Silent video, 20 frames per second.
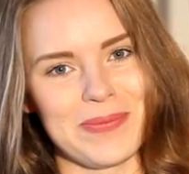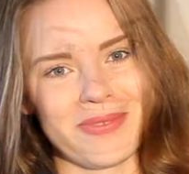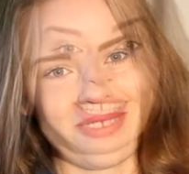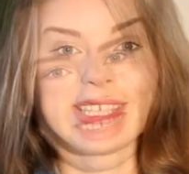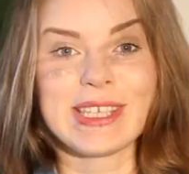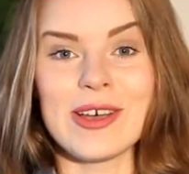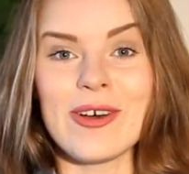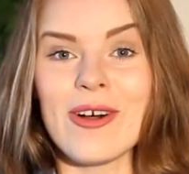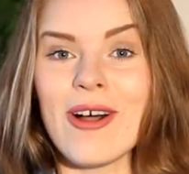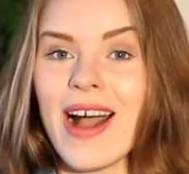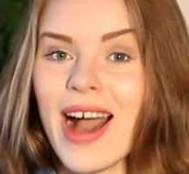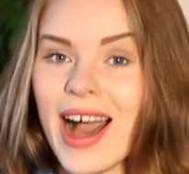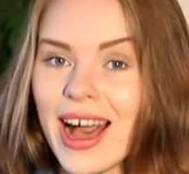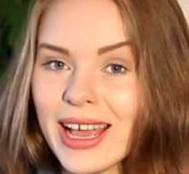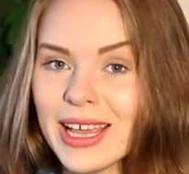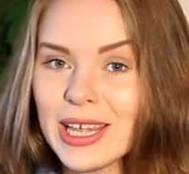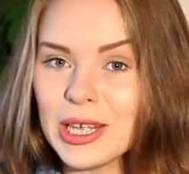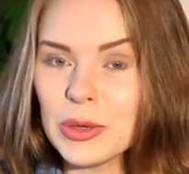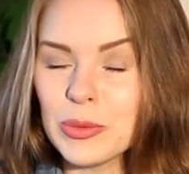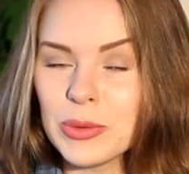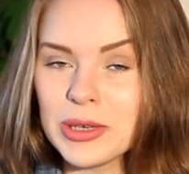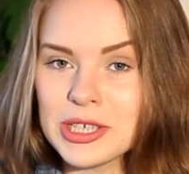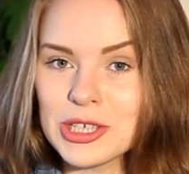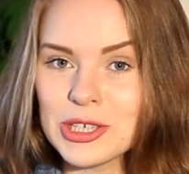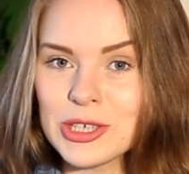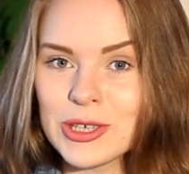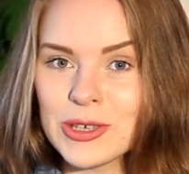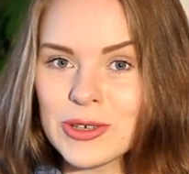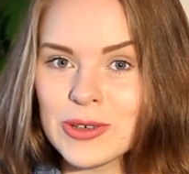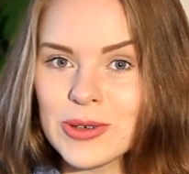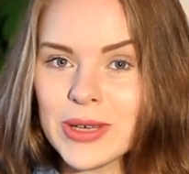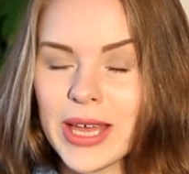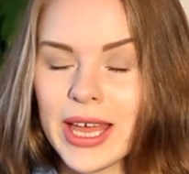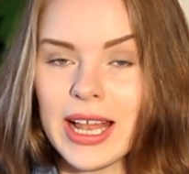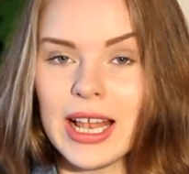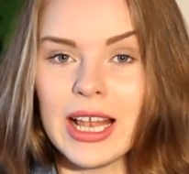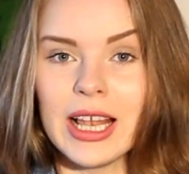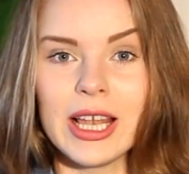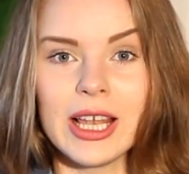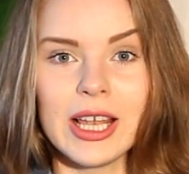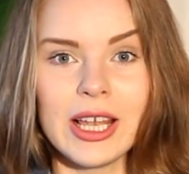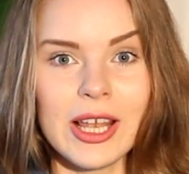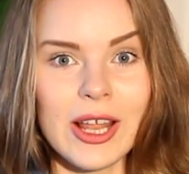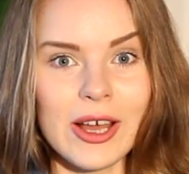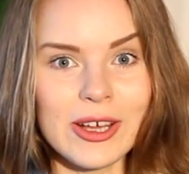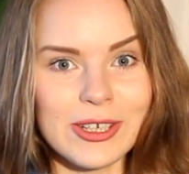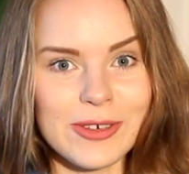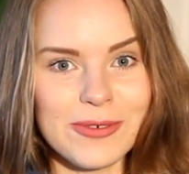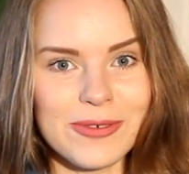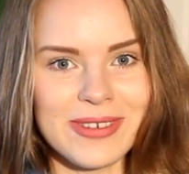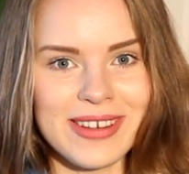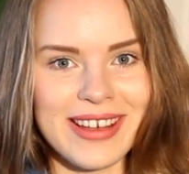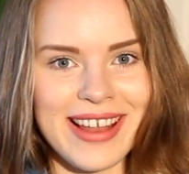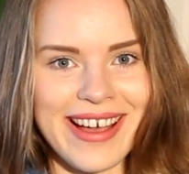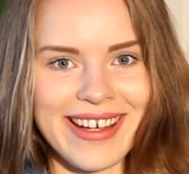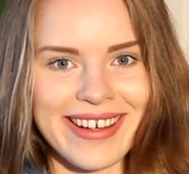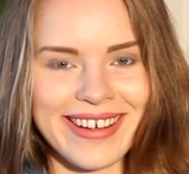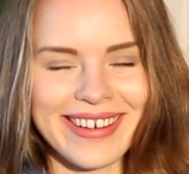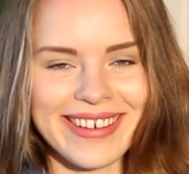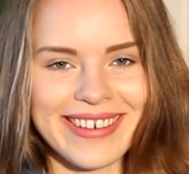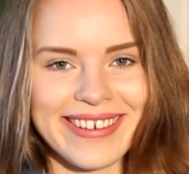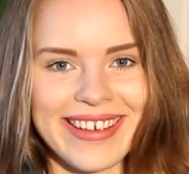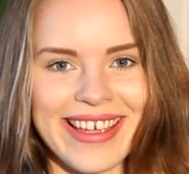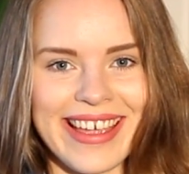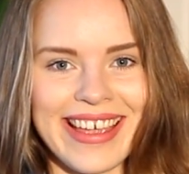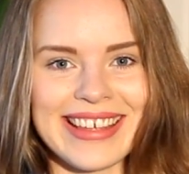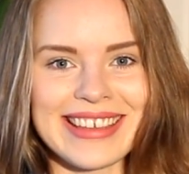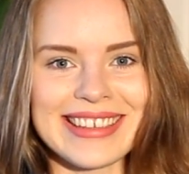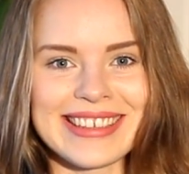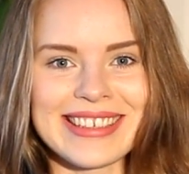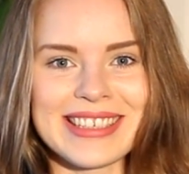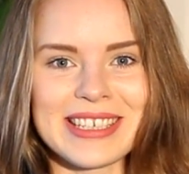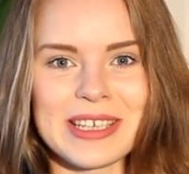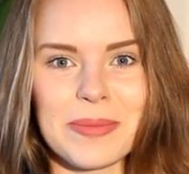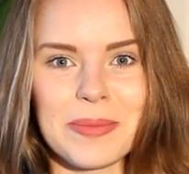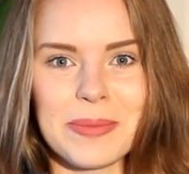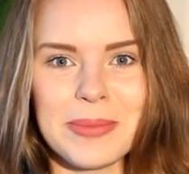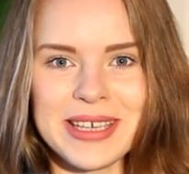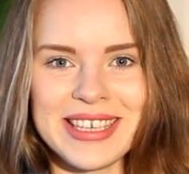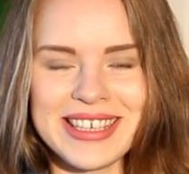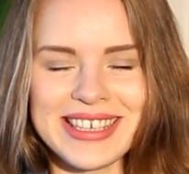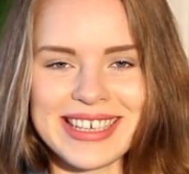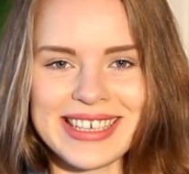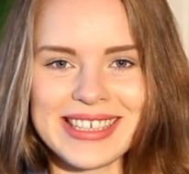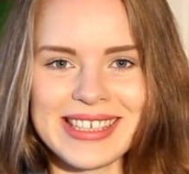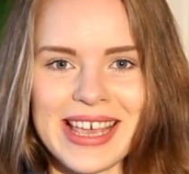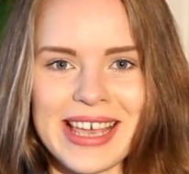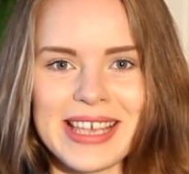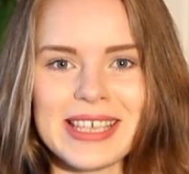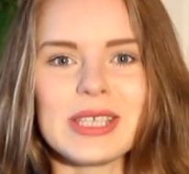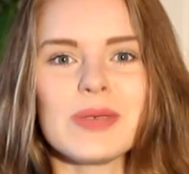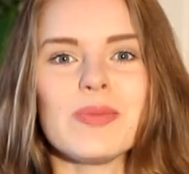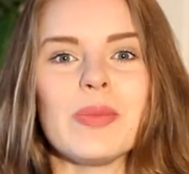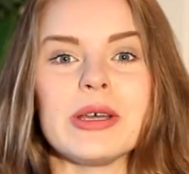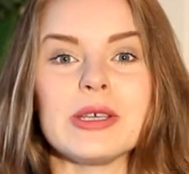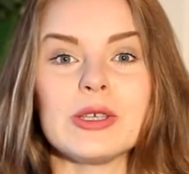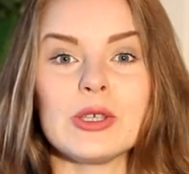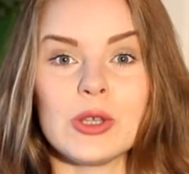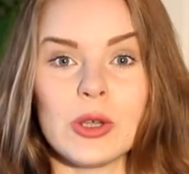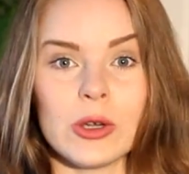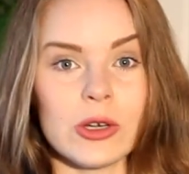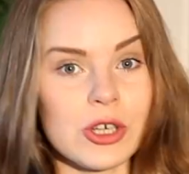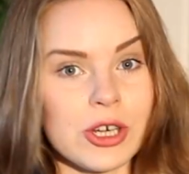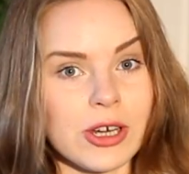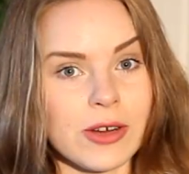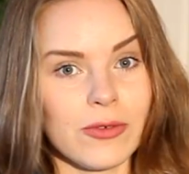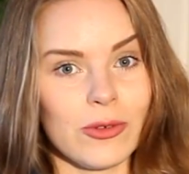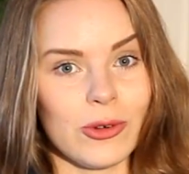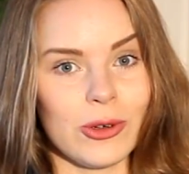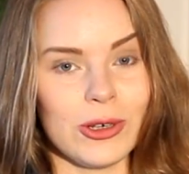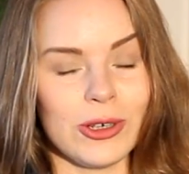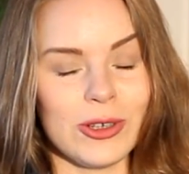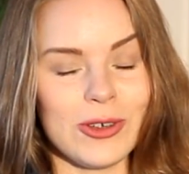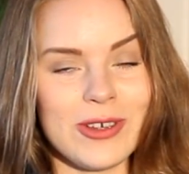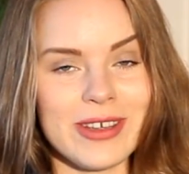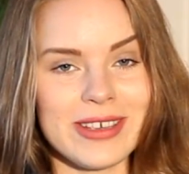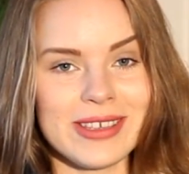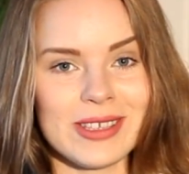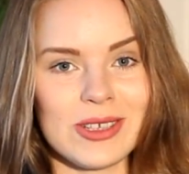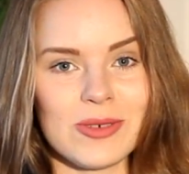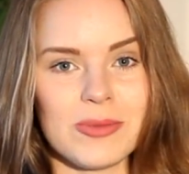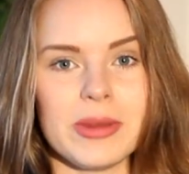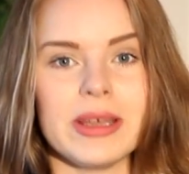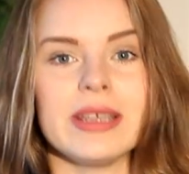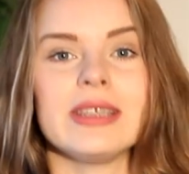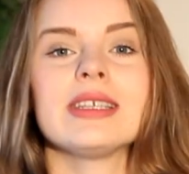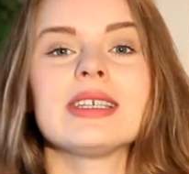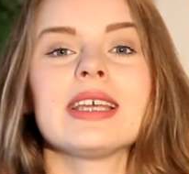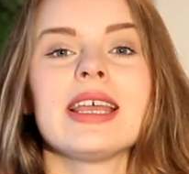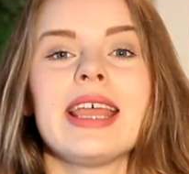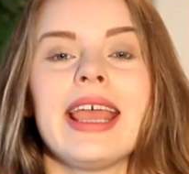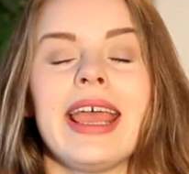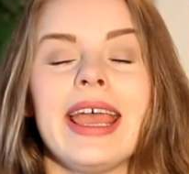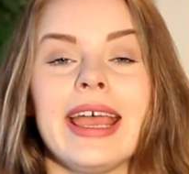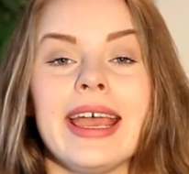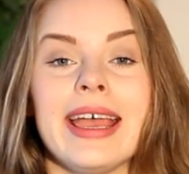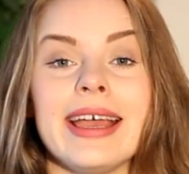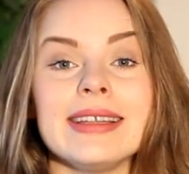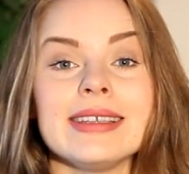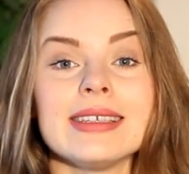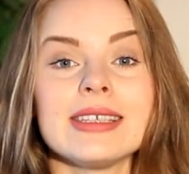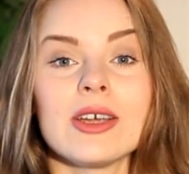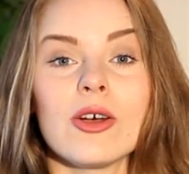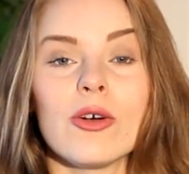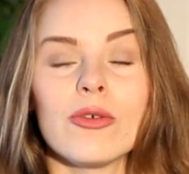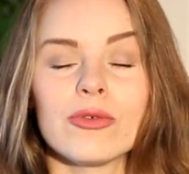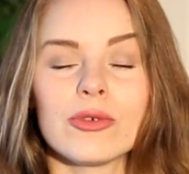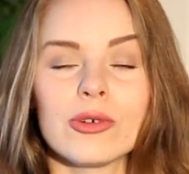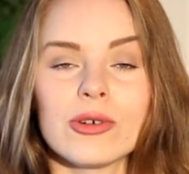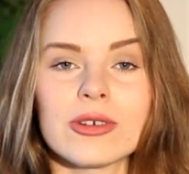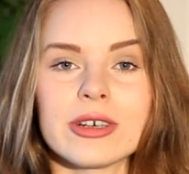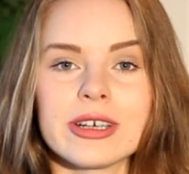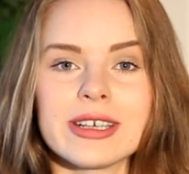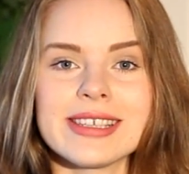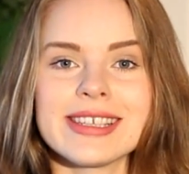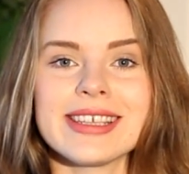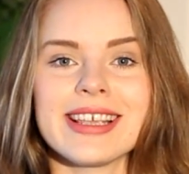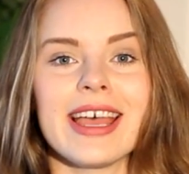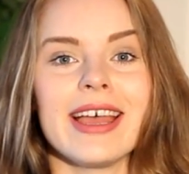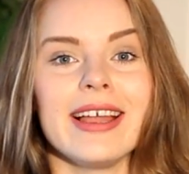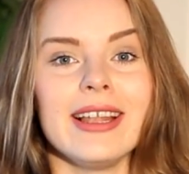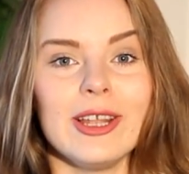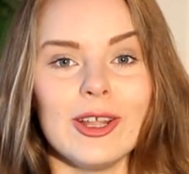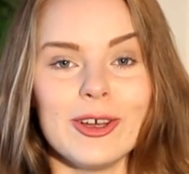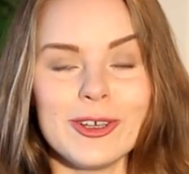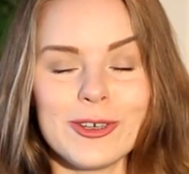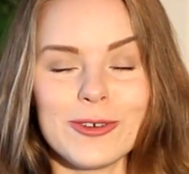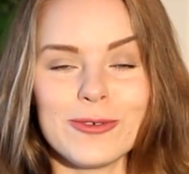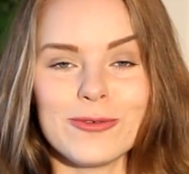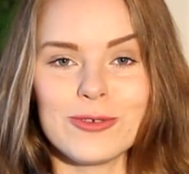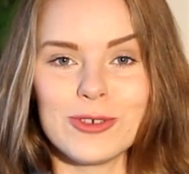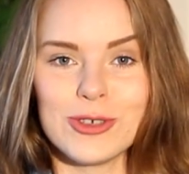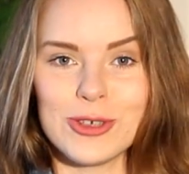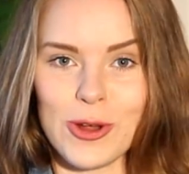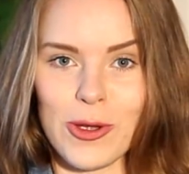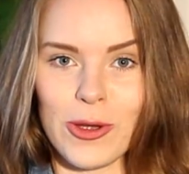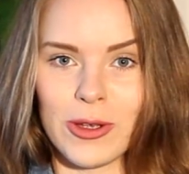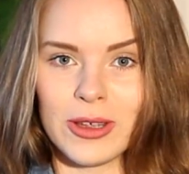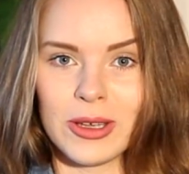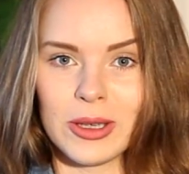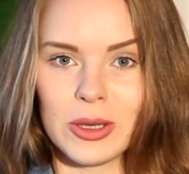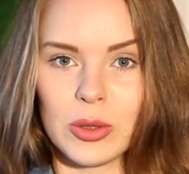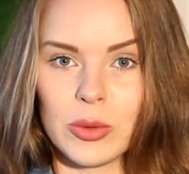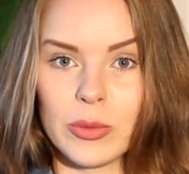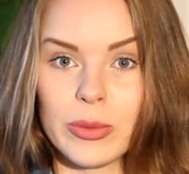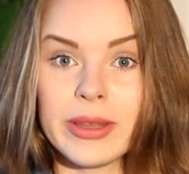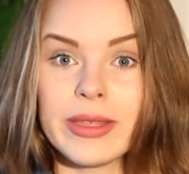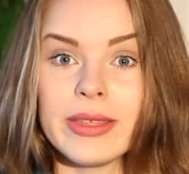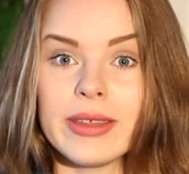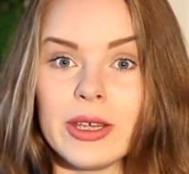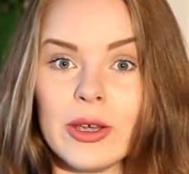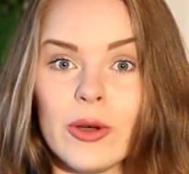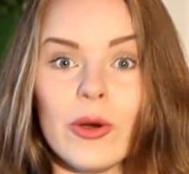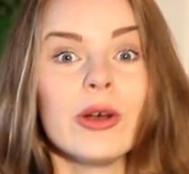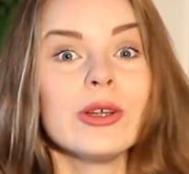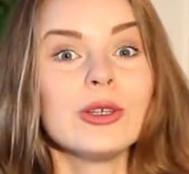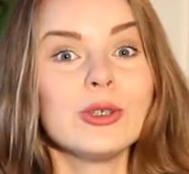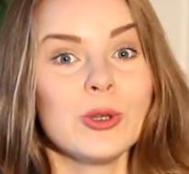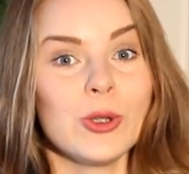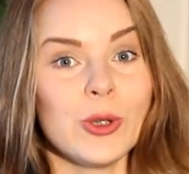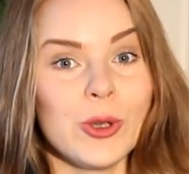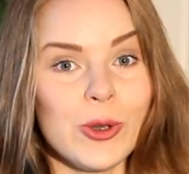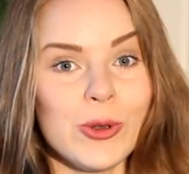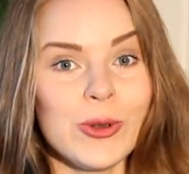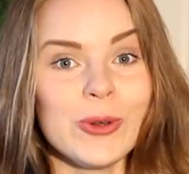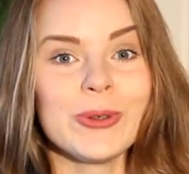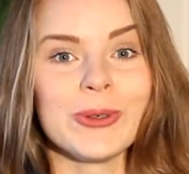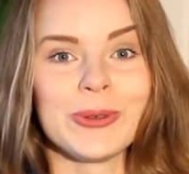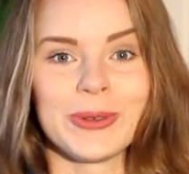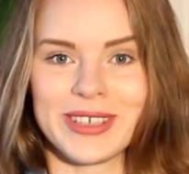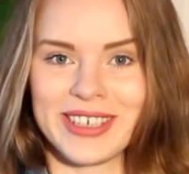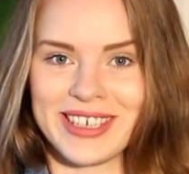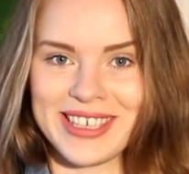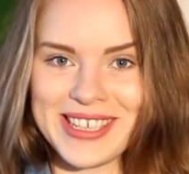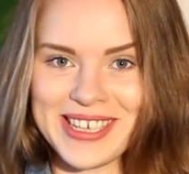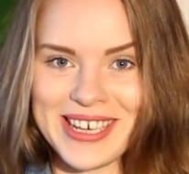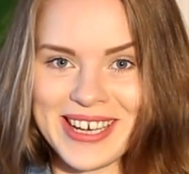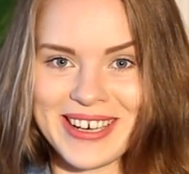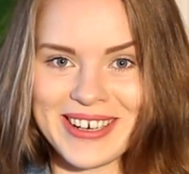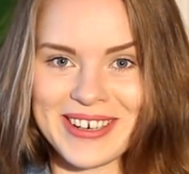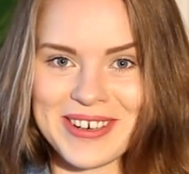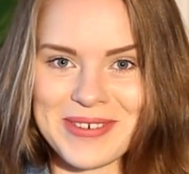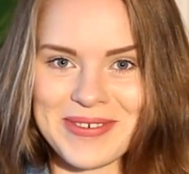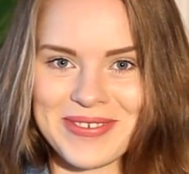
So I wish you a lot of luck and a big success by searching for a new instrument, and of course a lot of joy with your new guitar.